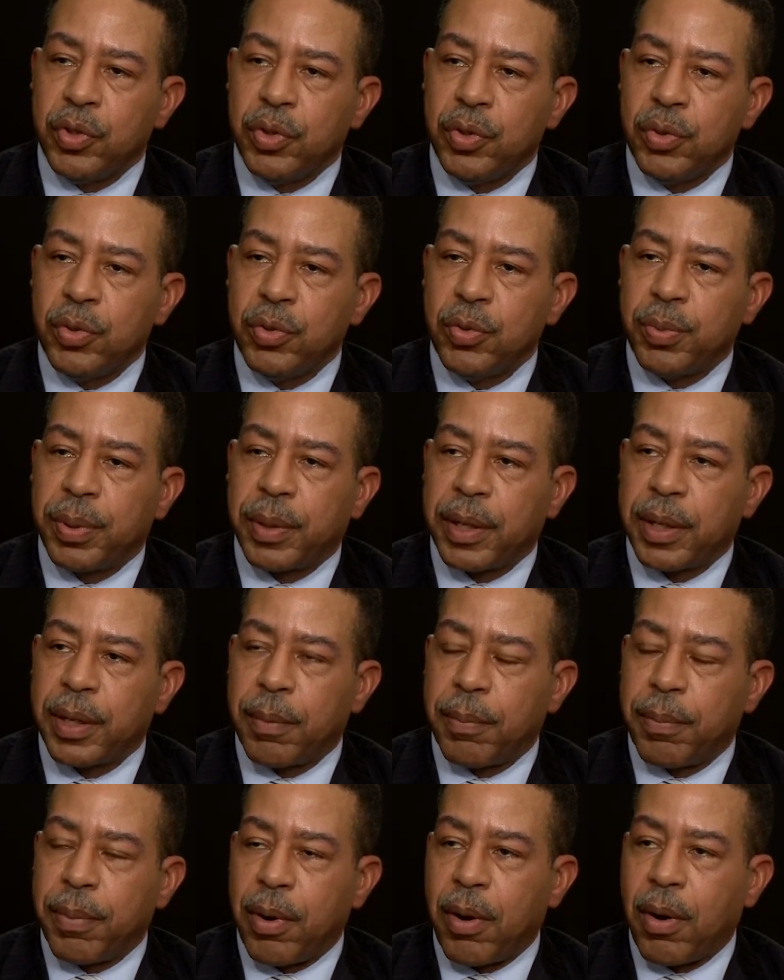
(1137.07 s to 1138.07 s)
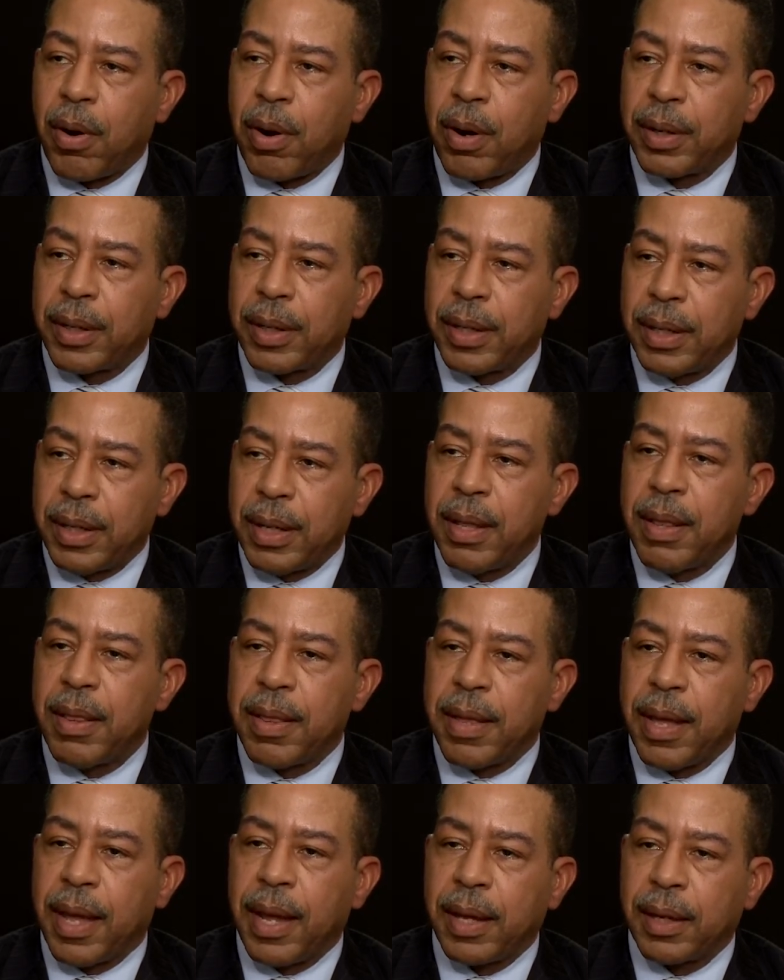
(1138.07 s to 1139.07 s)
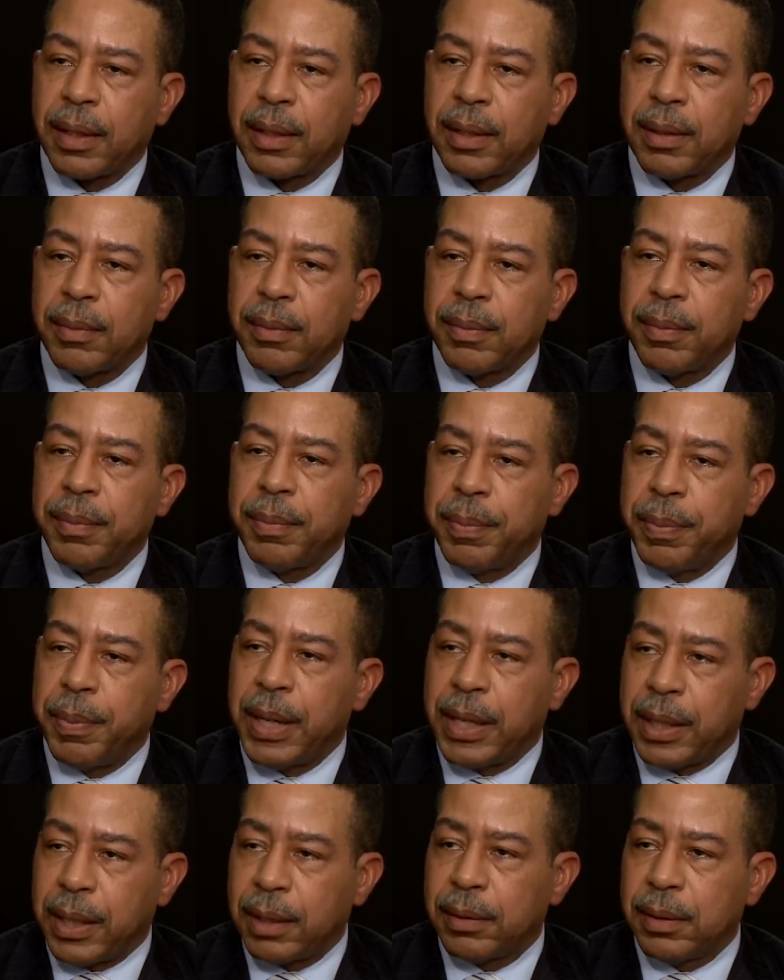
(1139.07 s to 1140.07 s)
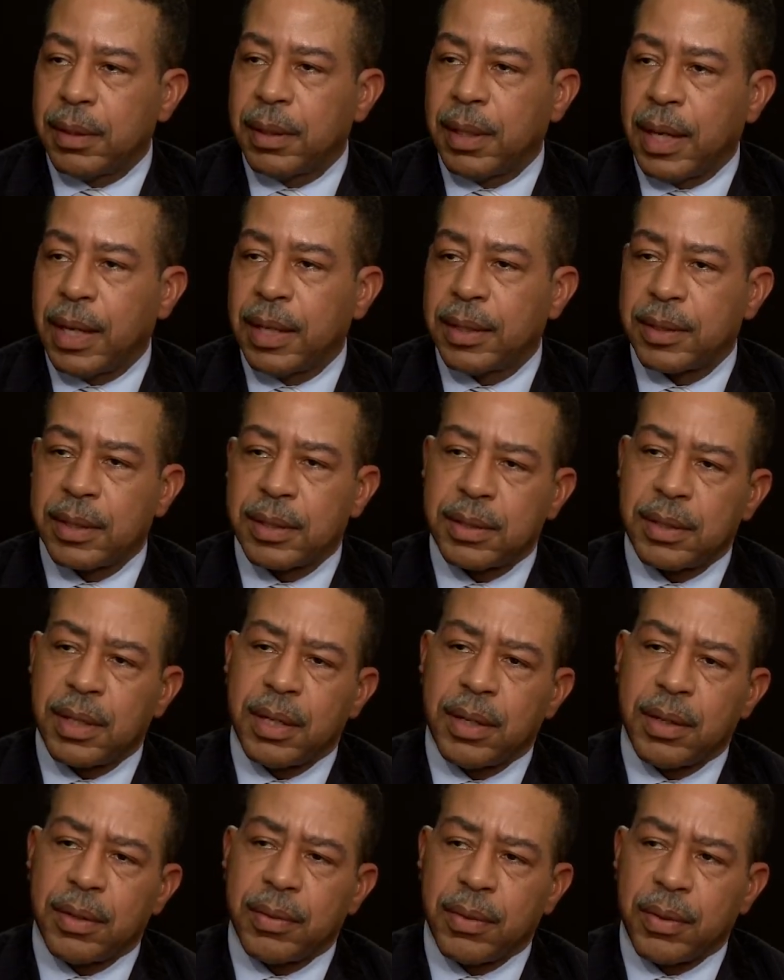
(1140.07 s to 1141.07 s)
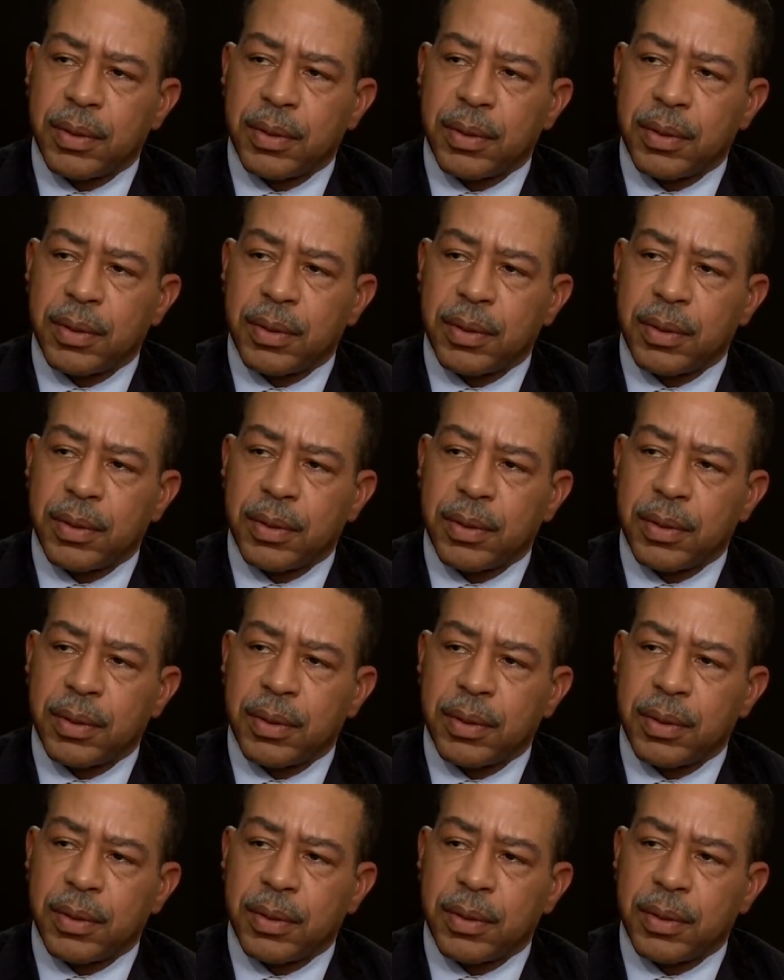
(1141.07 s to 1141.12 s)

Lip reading: do play a part in that. But as I stated